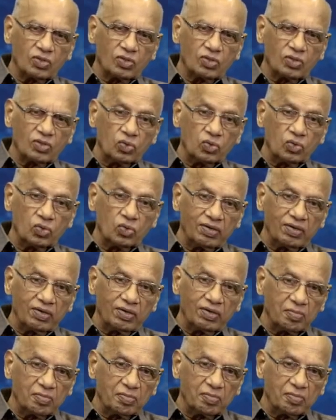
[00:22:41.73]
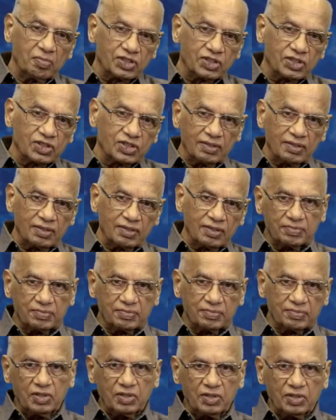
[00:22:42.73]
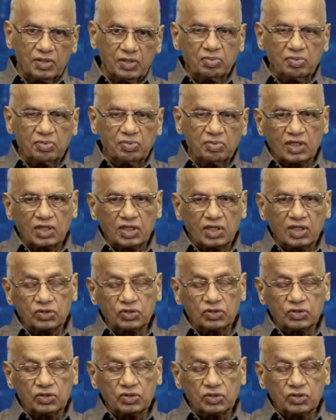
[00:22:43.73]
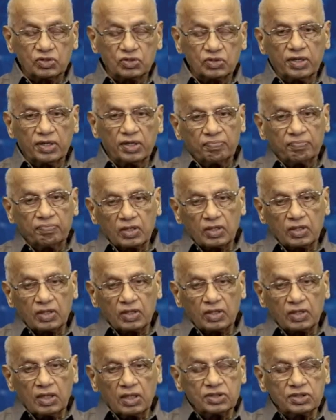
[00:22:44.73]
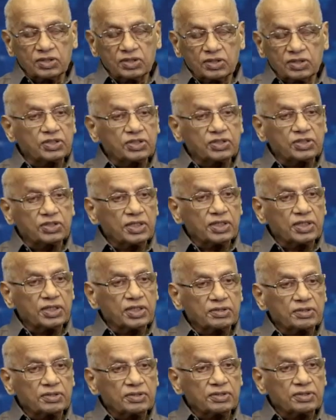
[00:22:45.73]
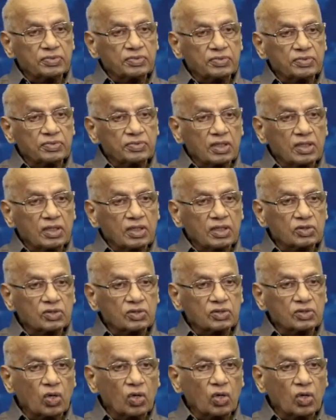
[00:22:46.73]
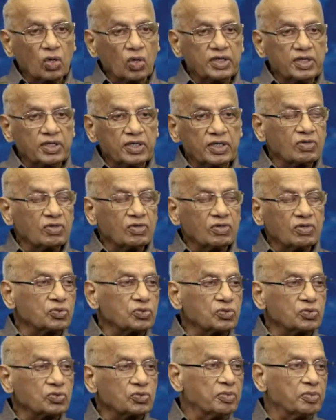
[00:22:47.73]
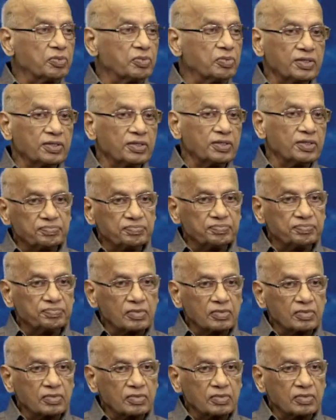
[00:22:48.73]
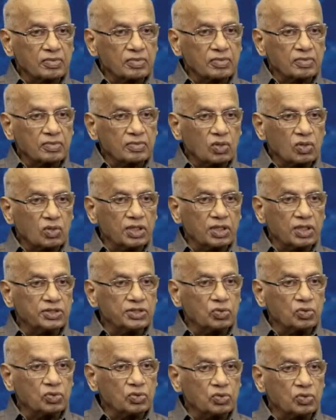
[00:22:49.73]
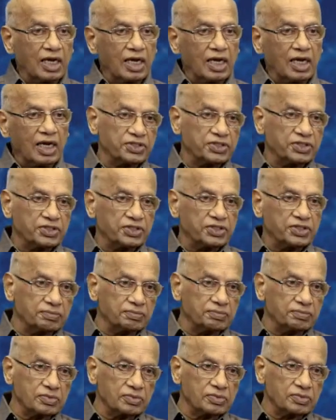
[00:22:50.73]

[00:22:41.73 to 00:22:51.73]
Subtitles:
the guru gave him a mantra, a bija mantra, and told him, this is secret. It should not be divulged to anybody because it leads you to salvation.